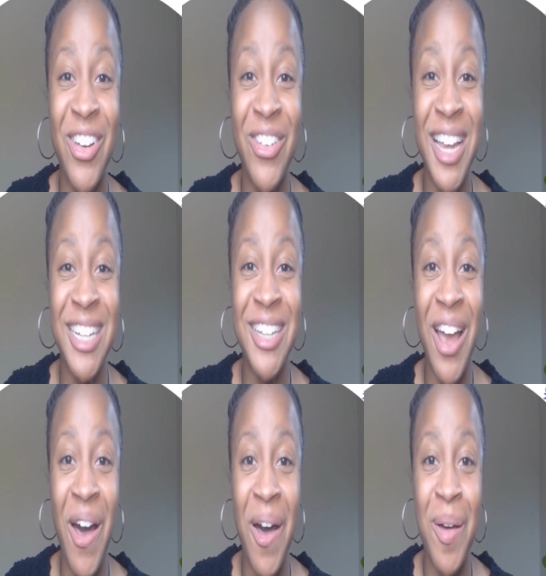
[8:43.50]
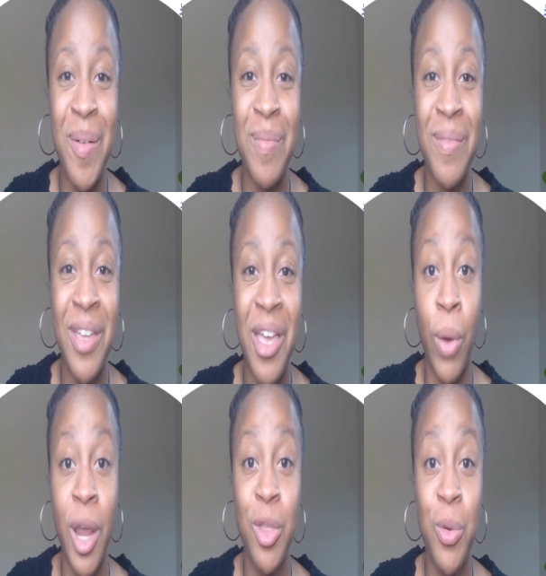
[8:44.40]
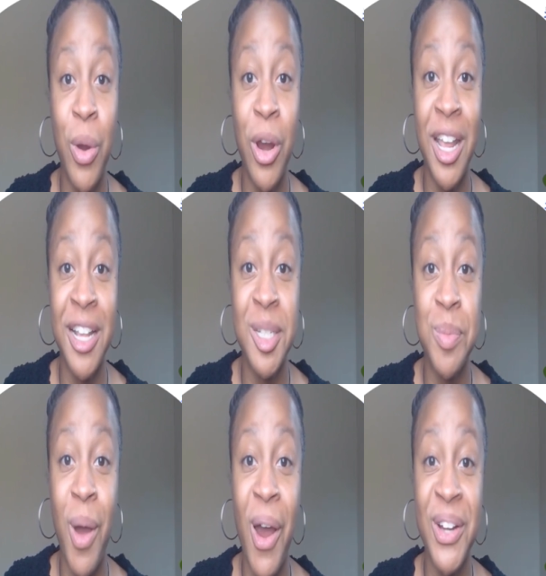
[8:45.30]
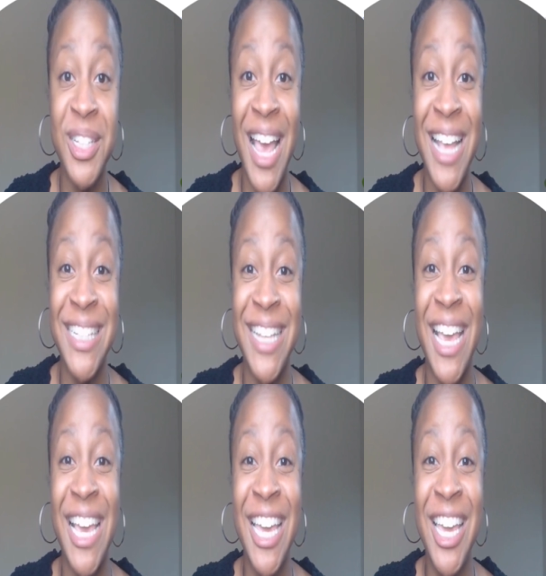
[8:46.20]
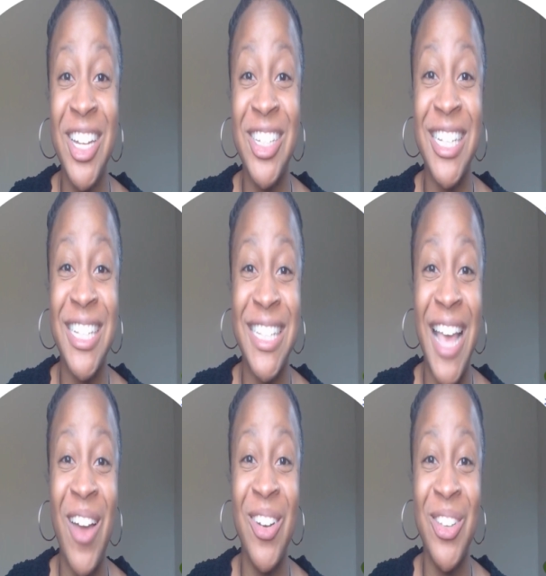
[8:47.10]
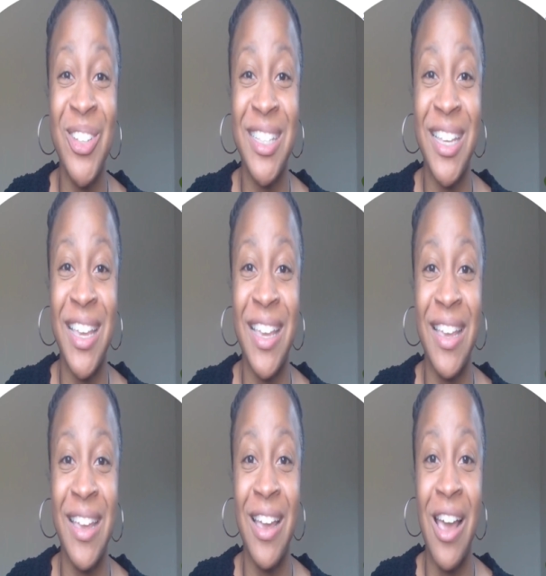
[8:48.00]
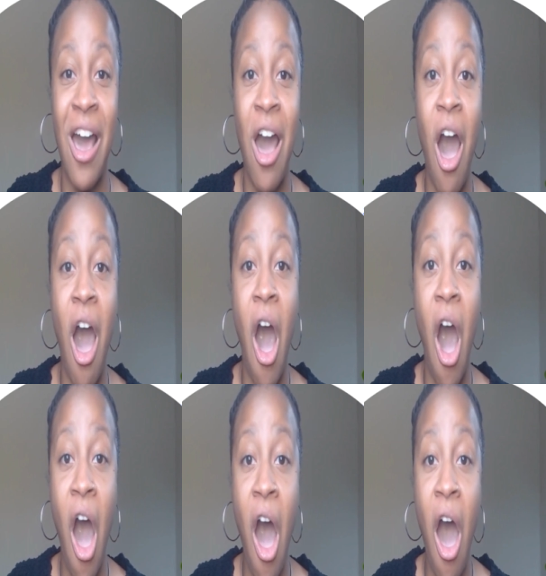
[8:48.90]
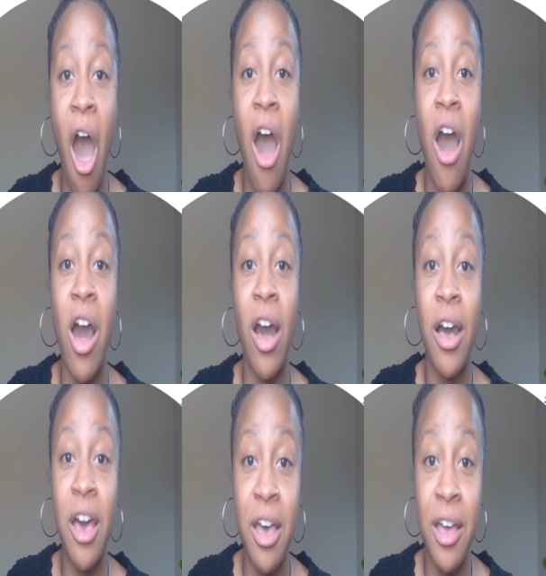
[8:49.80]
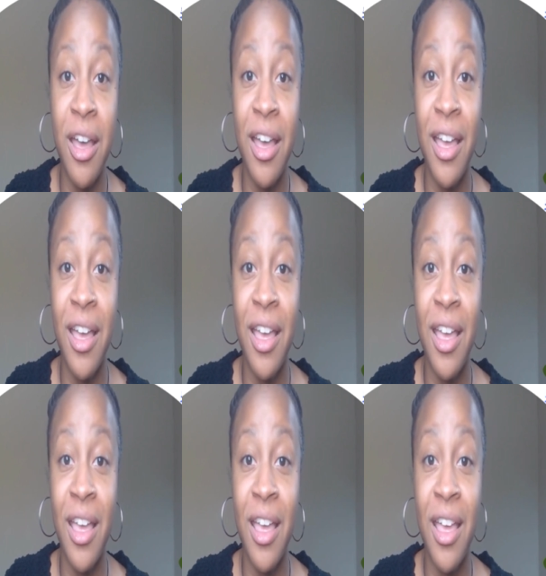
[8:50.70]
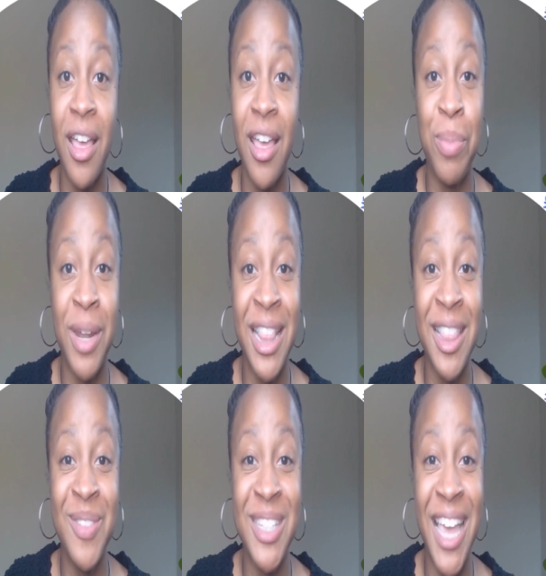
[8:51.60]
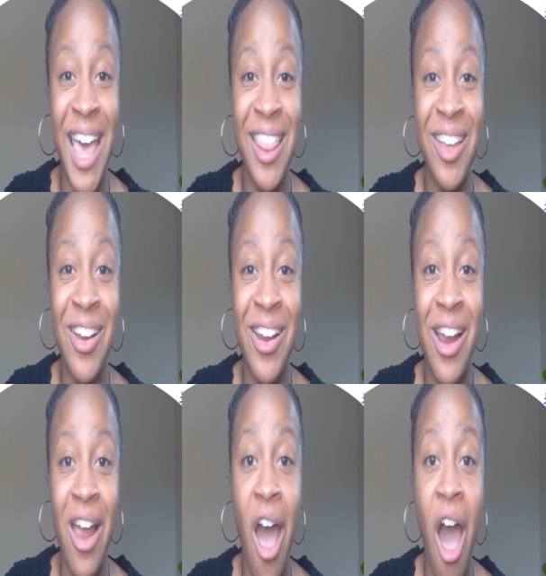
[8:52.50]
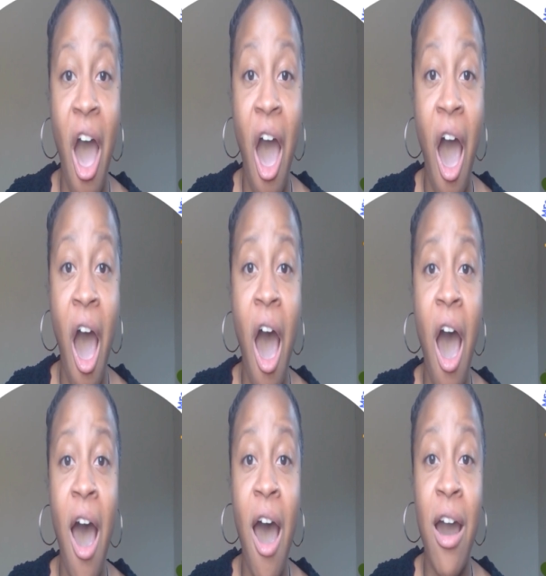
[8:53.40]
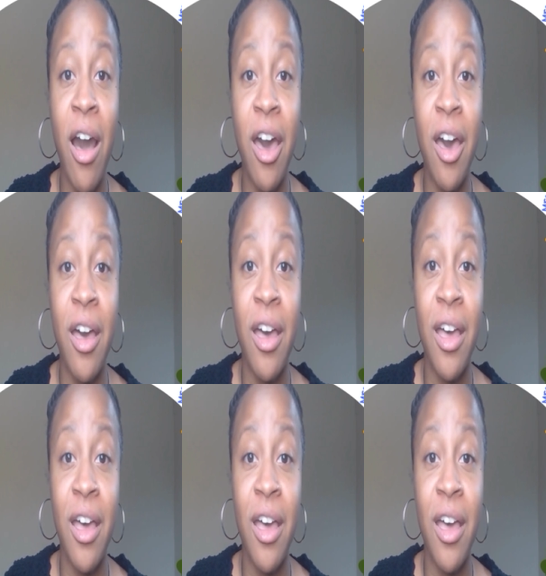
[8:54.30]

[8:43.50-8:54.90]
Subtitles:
Great job! Break the word into parts and say each sound you see. Ak. K. Now blend them together. Ak.